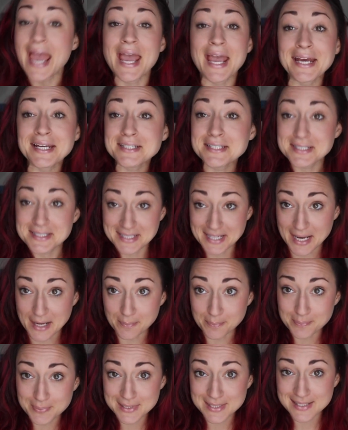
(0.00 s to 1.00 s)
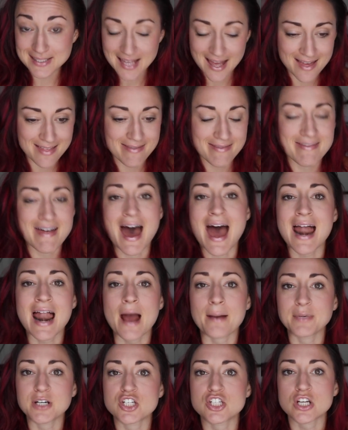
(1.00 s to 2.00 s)
8 tips that
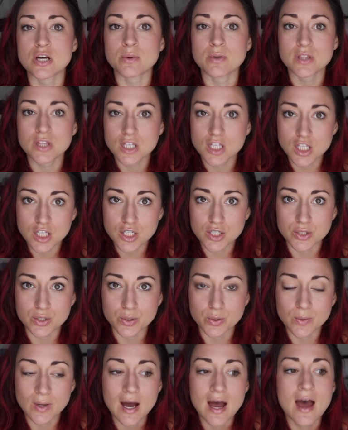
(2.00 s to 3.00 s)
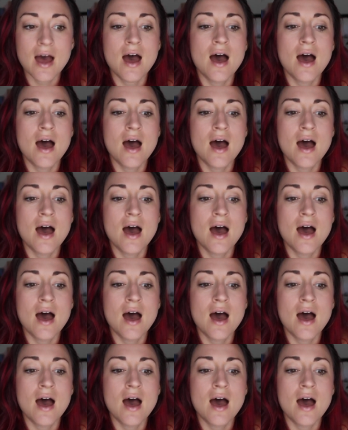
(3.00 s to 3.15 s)
I'm going to share with you